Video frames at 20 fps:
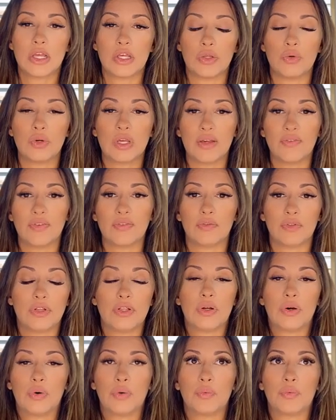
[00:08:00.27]

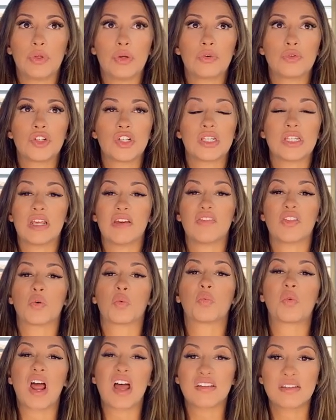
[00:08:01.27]
give the
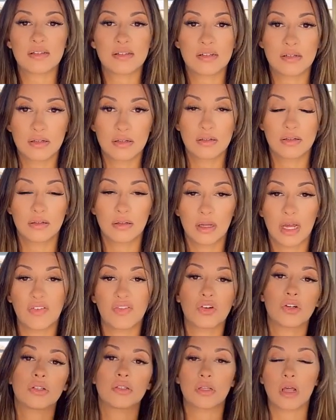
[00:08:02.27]
rest of
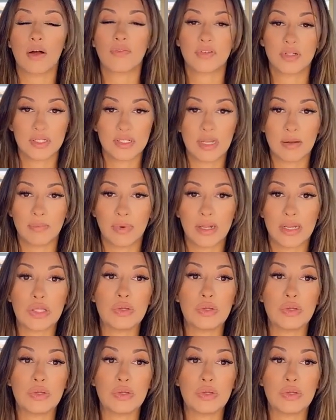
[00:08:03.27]
yourself to somebody.